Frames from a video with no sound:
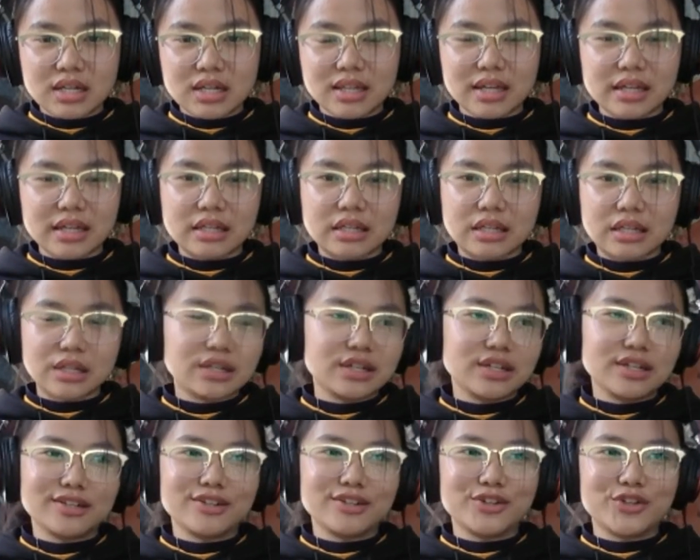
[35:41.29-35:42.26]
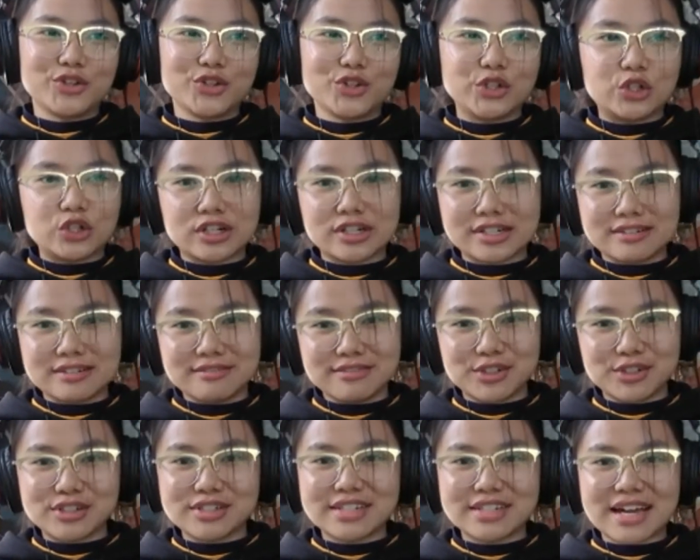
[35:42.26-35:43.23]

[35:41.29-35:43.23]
like your